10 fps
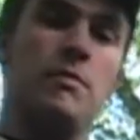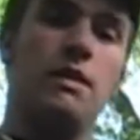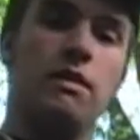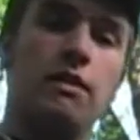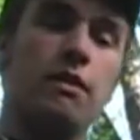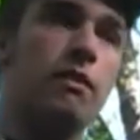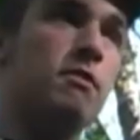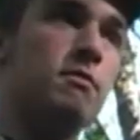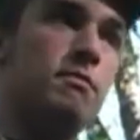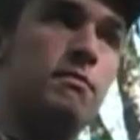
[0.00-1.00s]
Me and Leo,
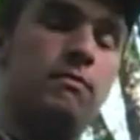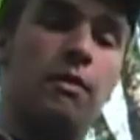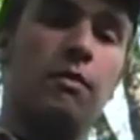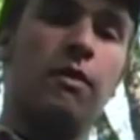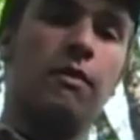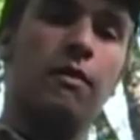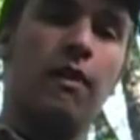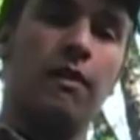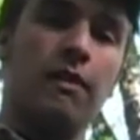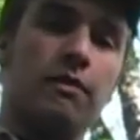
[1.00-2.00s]
my
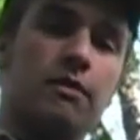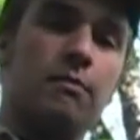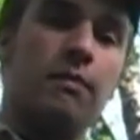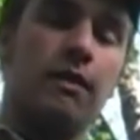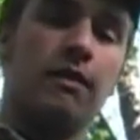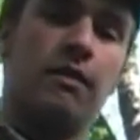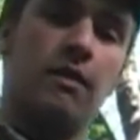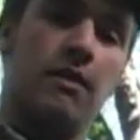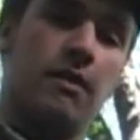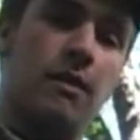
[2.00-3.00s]
brother-in-law Leo Simbeck,
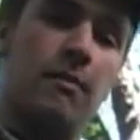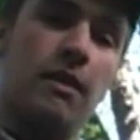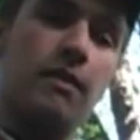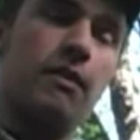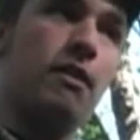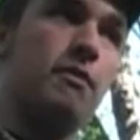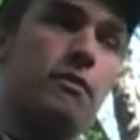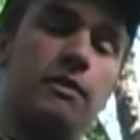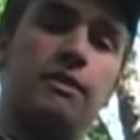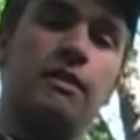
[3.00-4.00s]
came down here
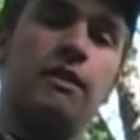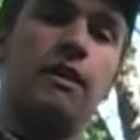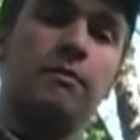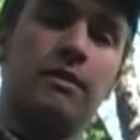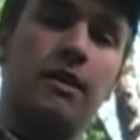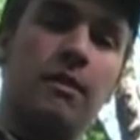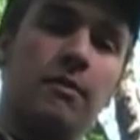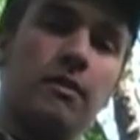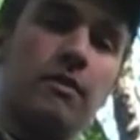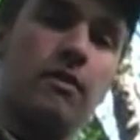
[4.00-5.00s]
after we checked Adam's
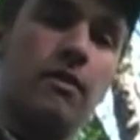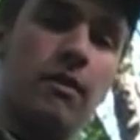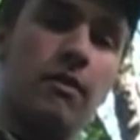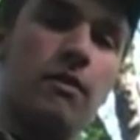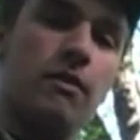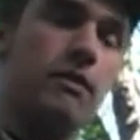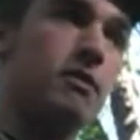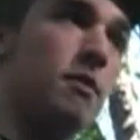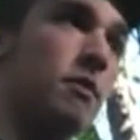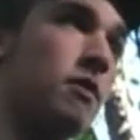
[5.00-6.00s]
camera earlier this
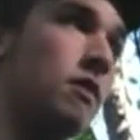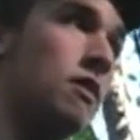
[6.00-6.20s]
summer.